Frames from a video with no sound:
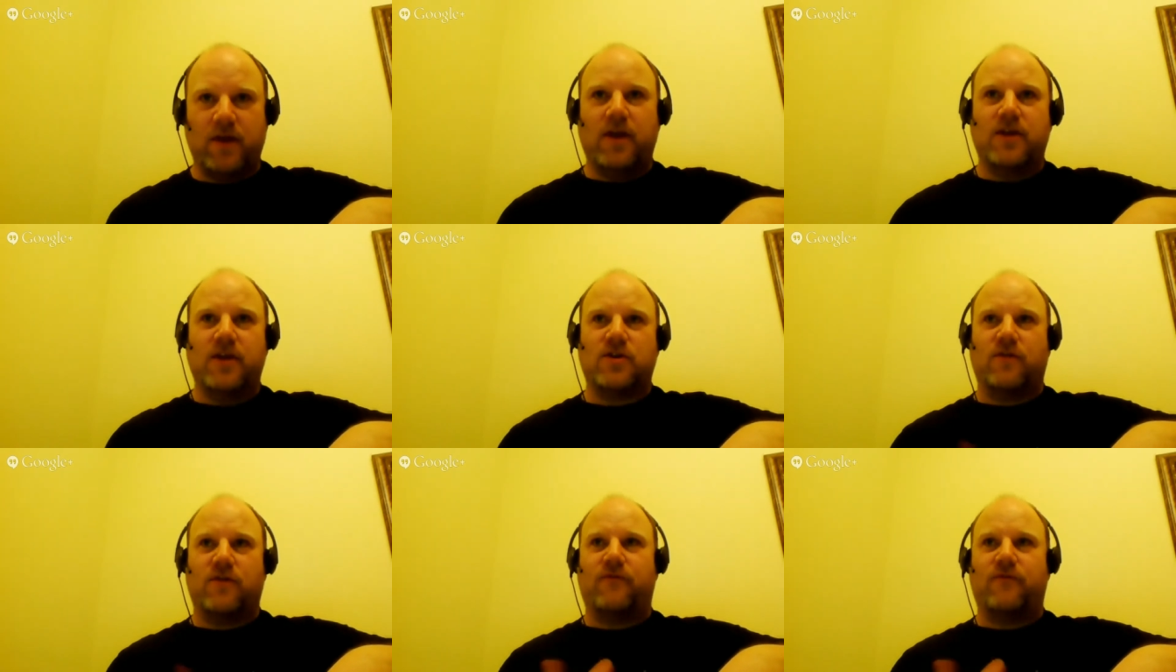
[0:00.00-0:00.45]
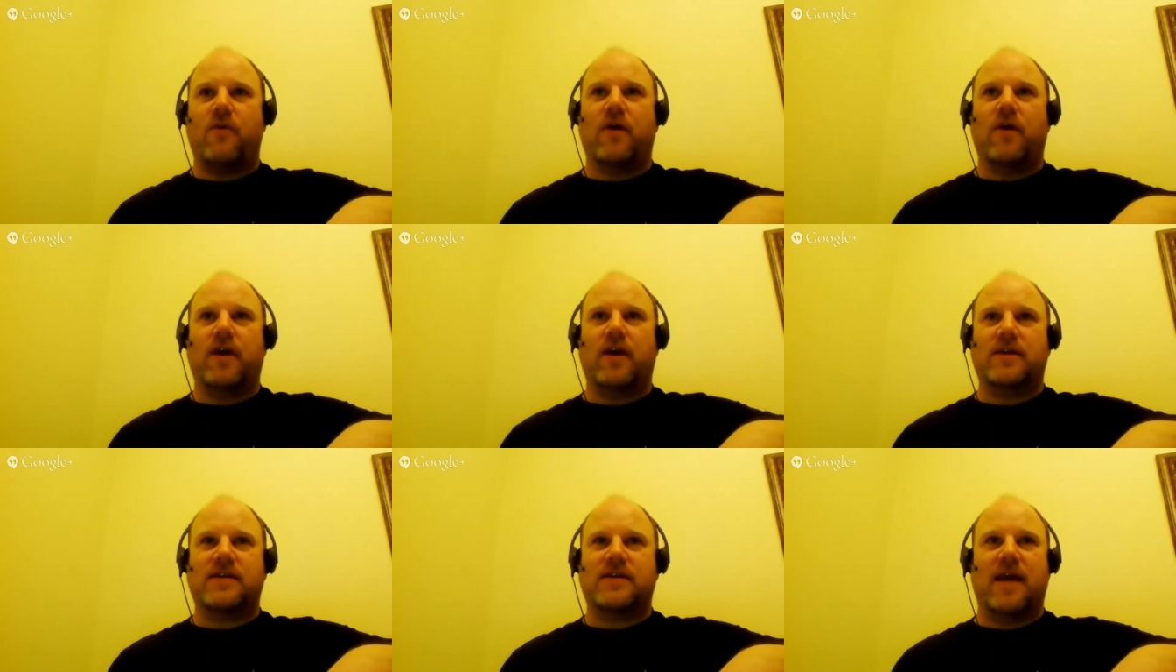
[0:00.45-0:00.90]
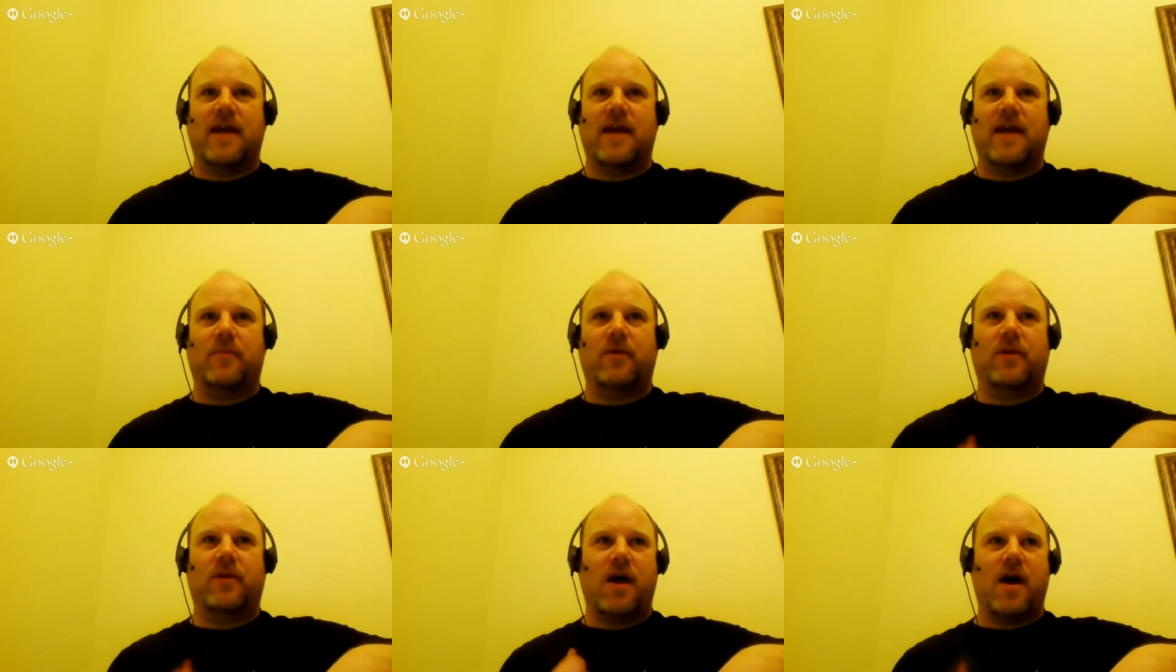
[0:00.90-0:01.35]
So, for
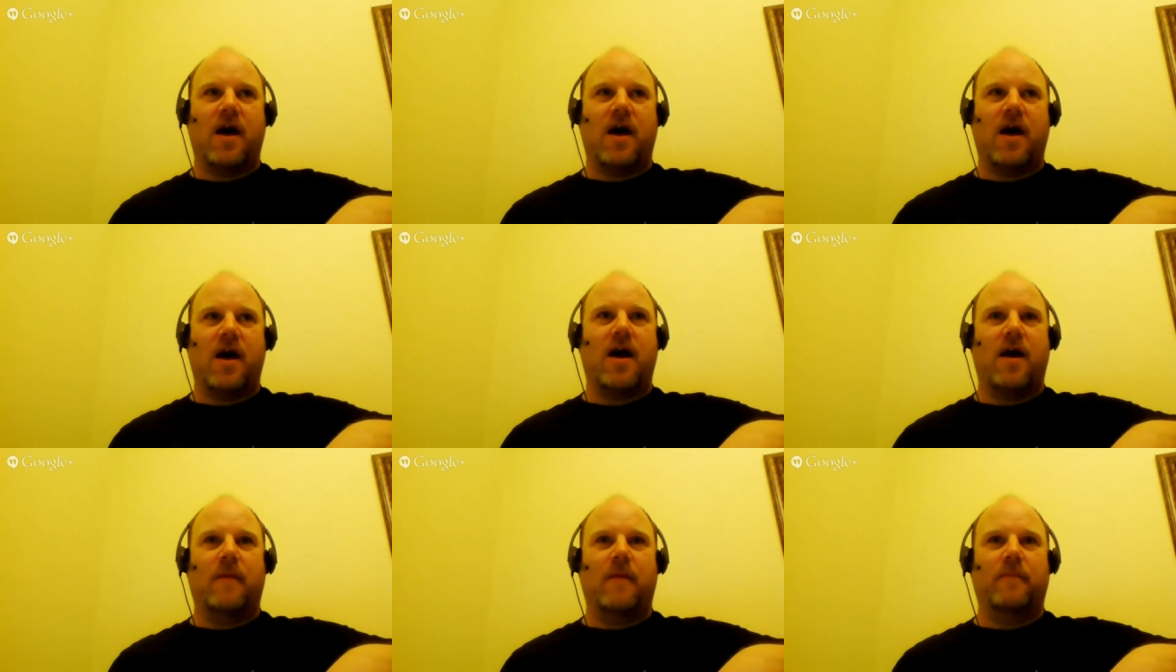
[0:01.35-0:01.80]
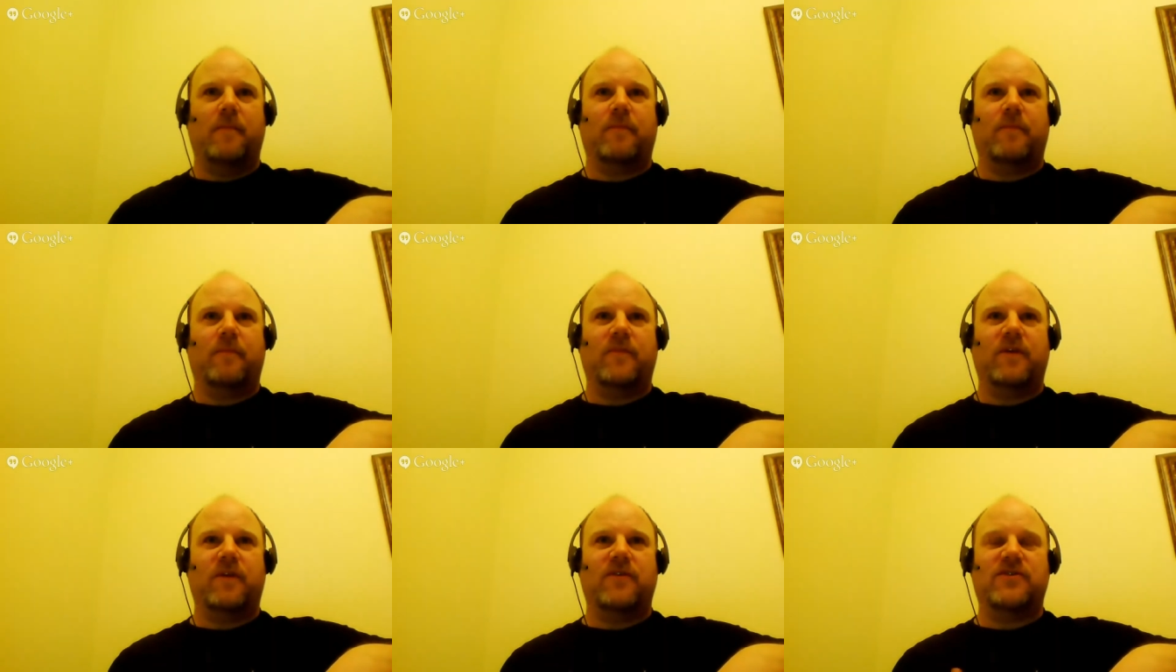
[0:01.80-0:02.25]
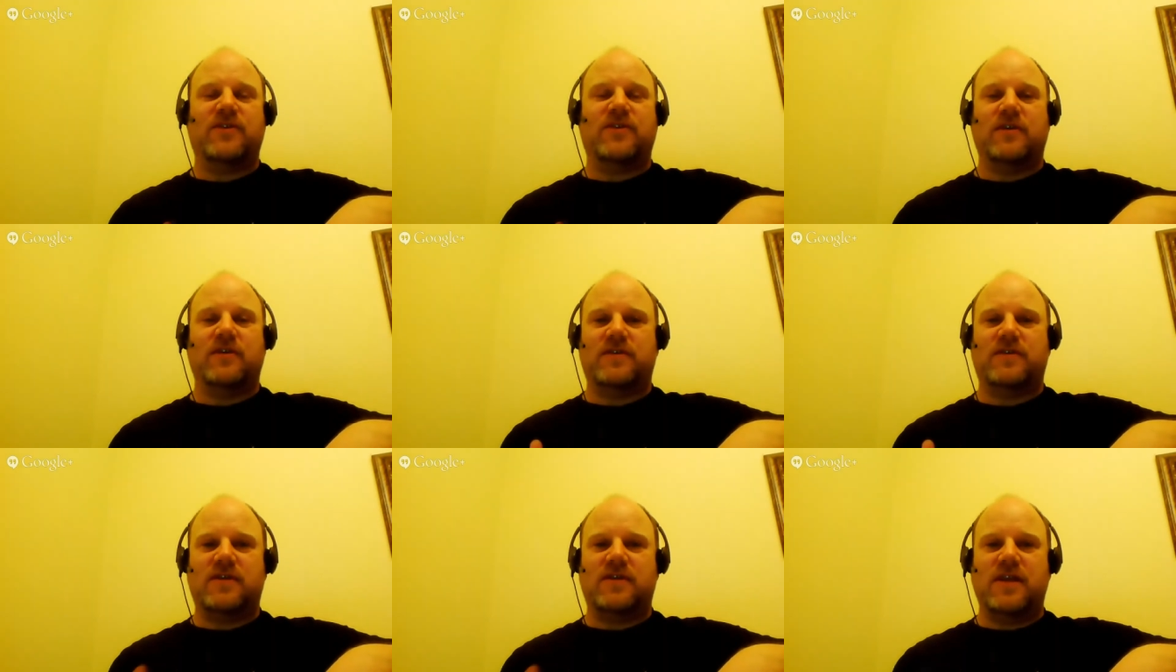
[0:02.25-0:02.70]
example, um, this
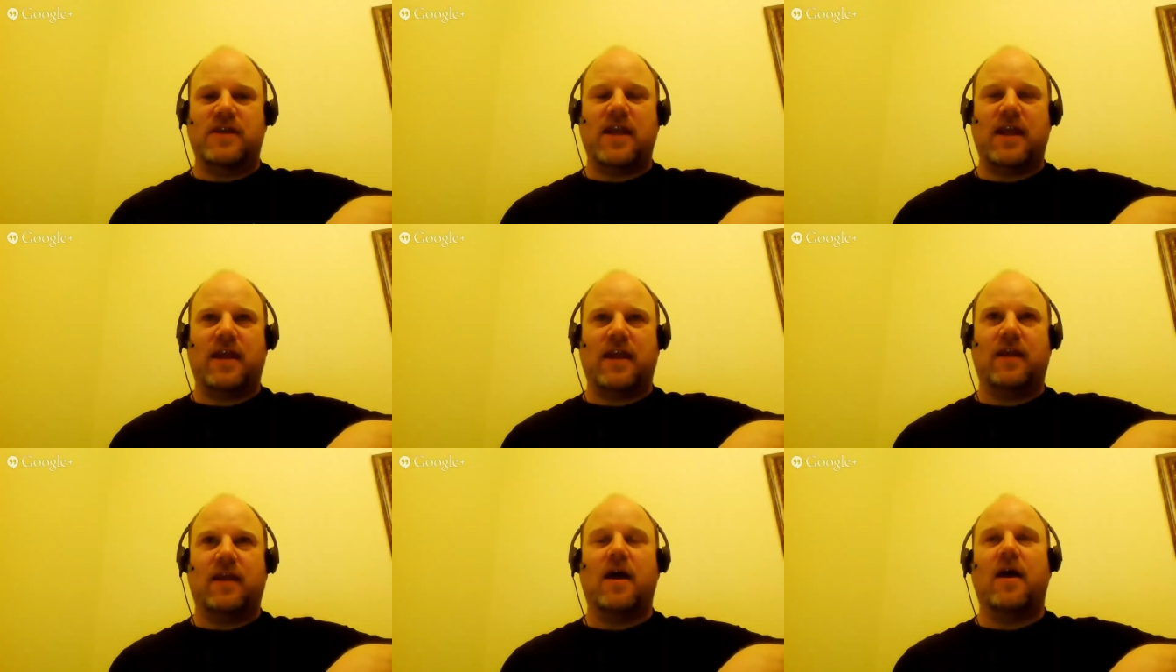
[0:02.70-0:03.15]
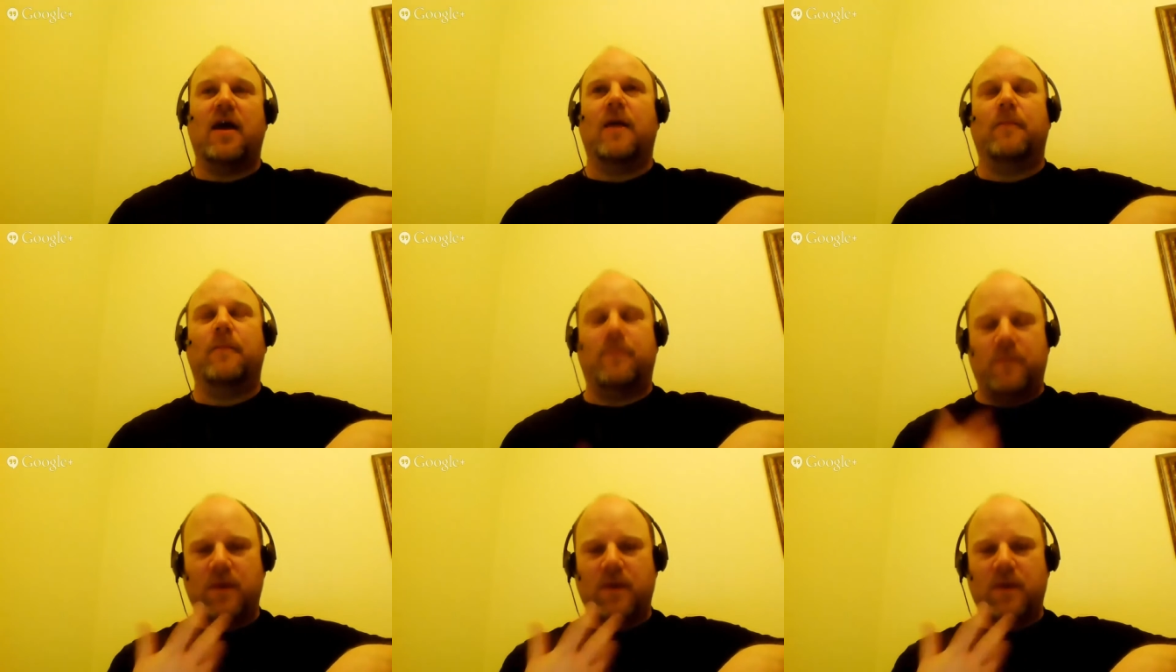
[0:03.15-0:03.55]
seeking, uh,